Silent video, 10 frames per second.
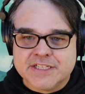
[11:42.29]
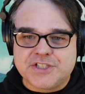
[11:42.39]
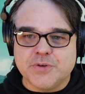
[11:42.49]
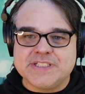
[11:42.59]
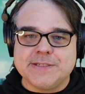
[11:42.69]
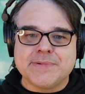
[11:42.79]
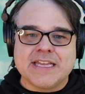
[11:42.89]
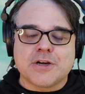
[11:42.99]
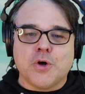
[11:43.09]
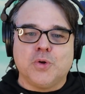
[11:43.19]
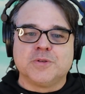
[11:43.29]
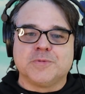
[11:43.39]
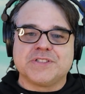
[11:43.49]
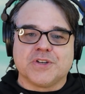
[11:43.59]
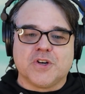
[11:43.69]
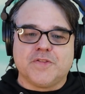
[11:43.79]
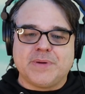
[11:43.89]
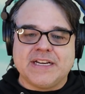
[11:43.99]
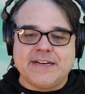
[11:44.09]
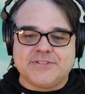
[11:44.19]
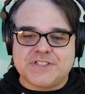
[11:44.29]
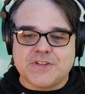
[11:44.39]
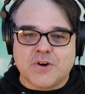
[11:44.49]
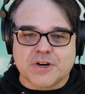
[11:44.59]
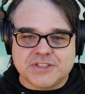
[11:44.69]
She always seemed kind of cold and reserved, but I never saw